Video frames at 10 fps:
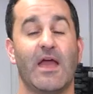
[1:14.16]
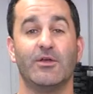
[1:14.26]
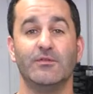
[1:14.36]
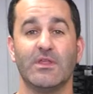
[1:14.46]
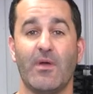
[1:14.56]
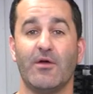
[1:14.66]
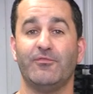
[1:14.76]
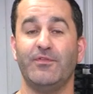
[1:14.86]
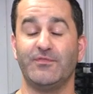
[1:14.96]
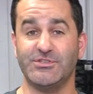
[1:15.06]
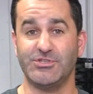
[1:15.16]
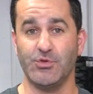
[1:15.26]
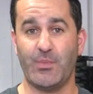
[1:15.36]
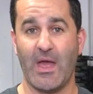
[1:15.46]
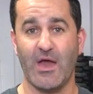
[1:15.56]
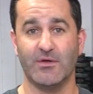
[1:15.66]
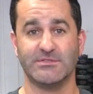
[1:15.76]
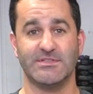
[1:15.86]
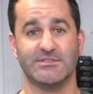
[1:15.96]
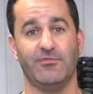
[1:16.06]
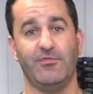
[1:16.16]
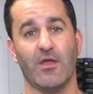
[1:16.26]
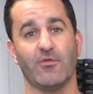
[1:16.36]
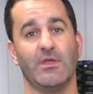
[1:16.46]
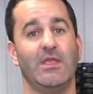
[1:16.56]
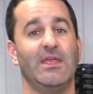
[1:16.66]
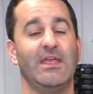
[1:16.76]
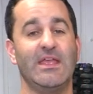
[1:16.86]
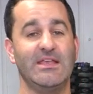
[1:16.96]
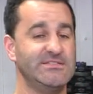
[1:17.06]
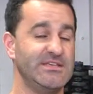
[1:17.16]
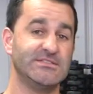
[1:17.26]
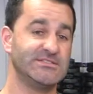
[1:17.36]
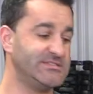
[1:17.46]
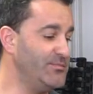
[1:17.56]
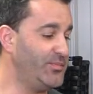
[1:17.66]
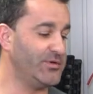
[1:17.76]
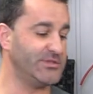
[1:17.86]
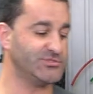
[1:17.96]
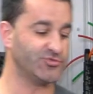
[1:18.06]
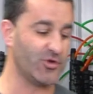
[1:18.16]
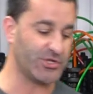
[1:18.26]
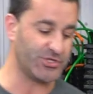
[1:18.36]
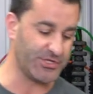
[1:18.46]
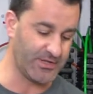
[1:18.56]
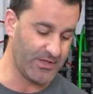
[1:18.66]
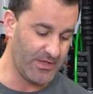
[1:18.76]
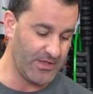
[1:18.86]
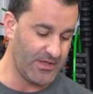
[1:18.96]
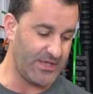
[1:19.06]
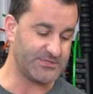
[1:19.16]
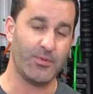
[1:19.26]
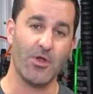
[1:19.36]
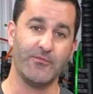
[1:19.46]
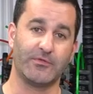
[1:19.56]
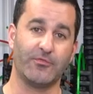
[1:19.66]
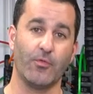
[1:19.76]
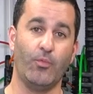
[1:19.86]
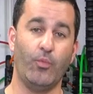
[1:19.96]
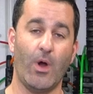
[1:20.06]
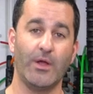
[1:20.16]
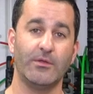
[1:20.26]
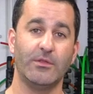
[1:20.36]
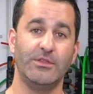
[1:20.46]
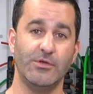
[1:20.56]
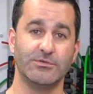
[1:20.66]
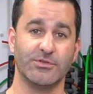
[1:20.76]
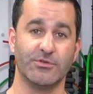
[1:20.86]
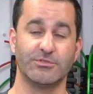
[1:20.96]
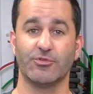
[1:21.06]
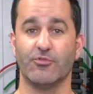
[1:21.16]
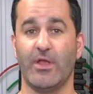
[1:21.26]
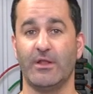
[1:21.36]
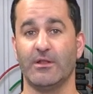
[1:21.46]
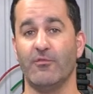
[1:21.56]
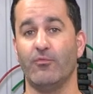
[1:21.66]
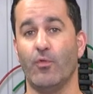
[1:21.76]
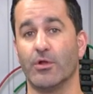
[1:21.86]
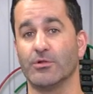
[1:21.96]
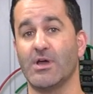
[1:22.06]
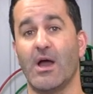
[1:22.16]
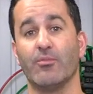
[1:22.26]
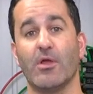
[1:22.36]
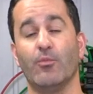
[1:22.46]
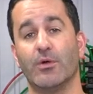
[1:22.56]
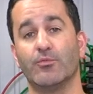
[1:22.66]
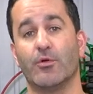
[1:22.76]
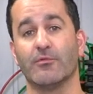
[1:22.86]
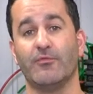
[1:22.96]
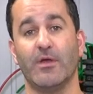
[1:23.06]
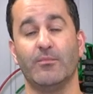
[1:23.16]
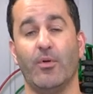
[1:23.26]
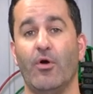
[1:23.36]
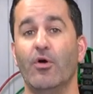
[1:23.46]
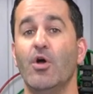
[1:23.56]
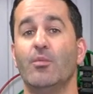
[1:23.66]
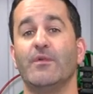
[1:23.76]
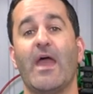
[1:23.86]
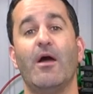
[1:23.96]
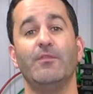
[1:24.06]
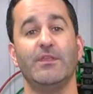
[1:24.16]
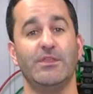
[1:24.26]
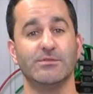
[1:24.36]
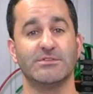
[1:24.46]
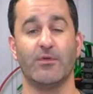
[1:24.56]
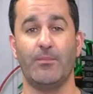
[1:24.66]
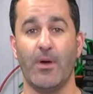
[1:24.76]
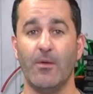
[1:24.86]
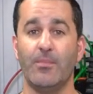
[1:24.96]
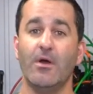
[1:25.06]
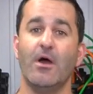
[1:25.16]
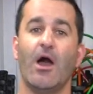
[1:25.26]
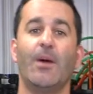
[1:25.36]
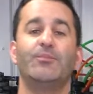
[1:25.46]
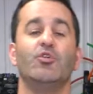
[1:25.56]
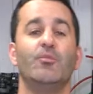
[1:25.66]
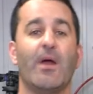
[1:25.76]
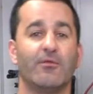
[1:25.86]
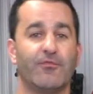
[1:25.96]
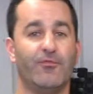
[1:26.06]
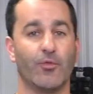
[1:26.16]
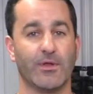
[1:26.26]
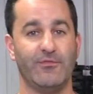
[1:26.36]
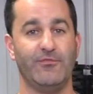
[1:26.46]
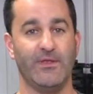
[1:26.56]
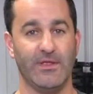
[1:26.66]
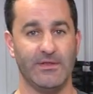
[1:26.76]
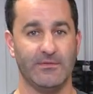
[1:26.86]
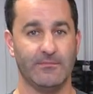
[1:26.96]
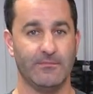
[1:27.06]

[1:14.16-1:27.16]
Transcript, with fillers: At only about 52 pounds, this very easy, simple construction is perfect for one user to create enough water to operate one water-fed pole without the use of a pump up to about 40 feet.